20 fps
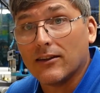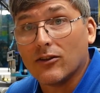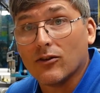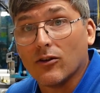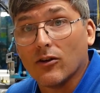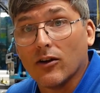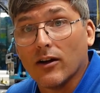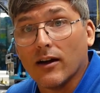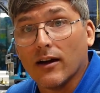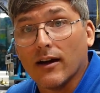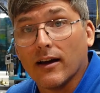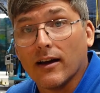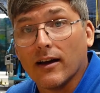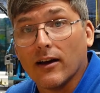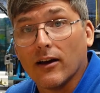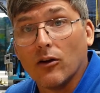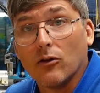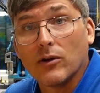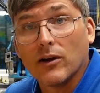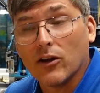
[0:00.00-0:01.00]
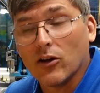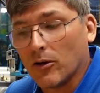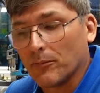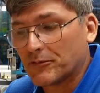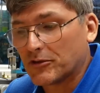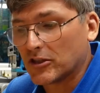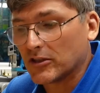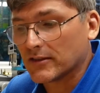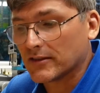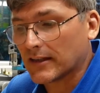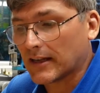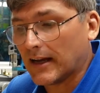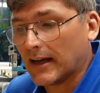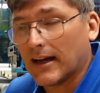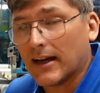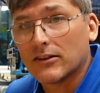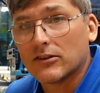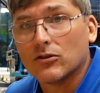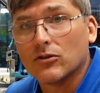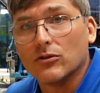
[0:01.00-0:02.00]
your only options
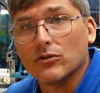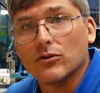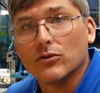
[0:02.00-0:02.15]
are to